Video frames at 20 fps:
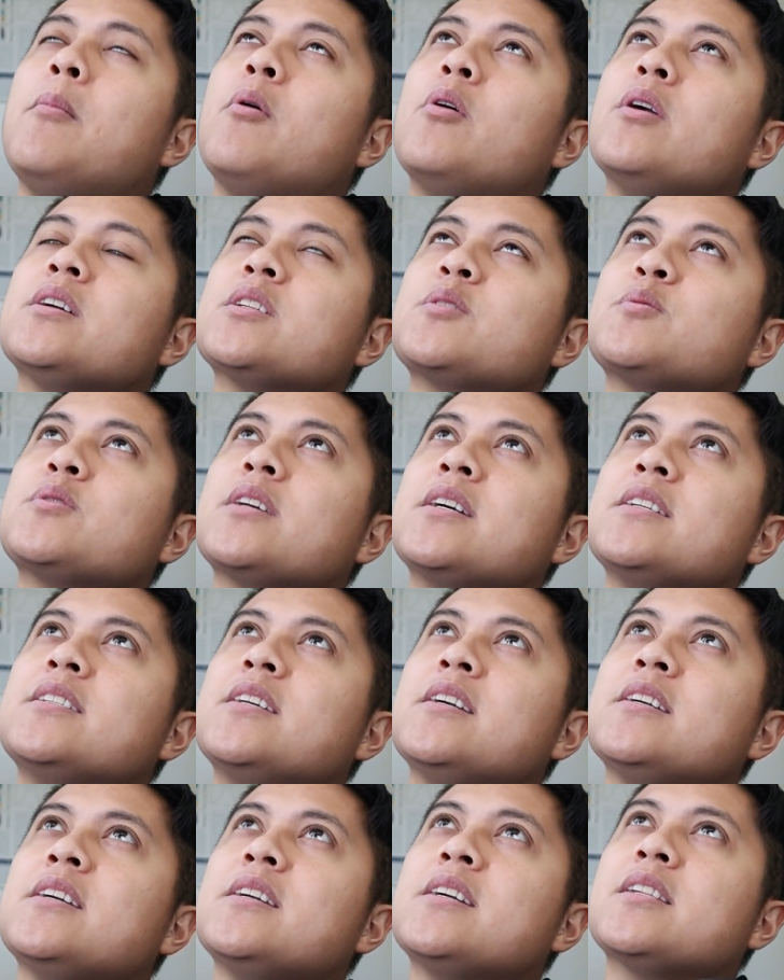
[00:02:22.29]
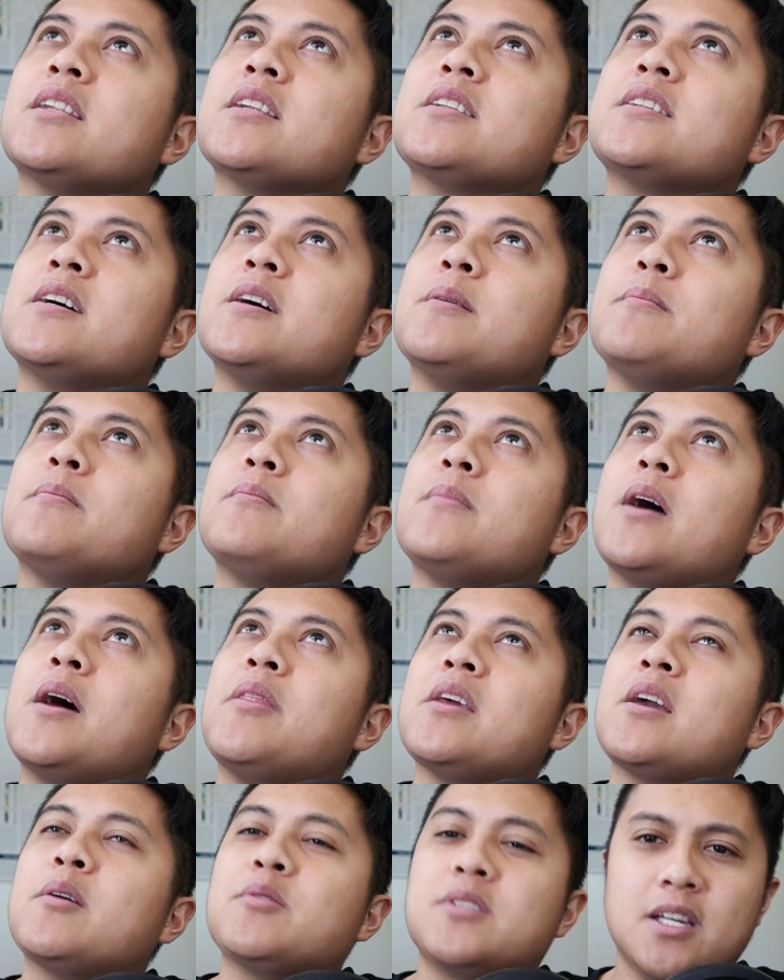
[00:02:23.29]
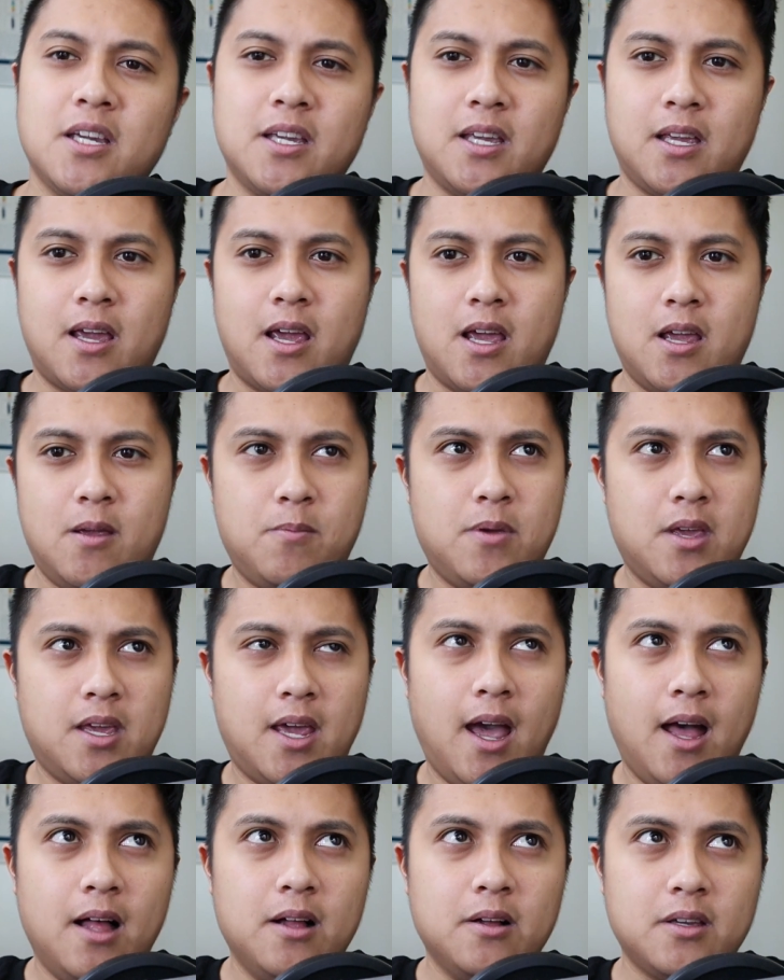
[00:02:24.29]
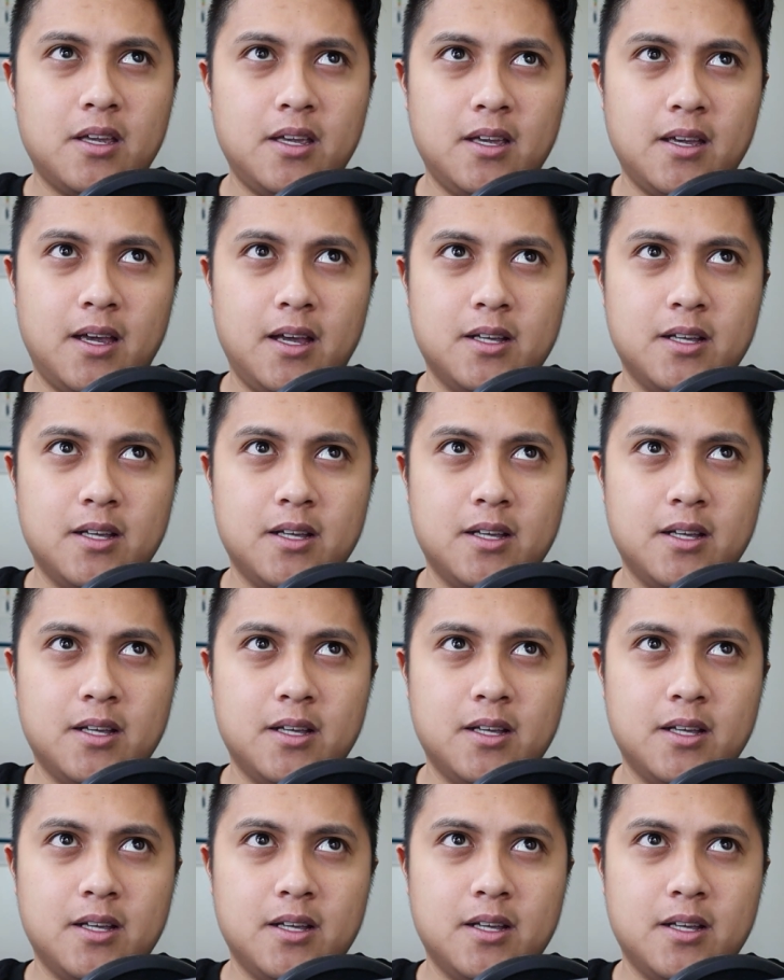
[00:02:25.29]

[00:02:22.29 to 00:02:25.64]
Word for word: what else was I taking at the time? I think I was taking AP Calc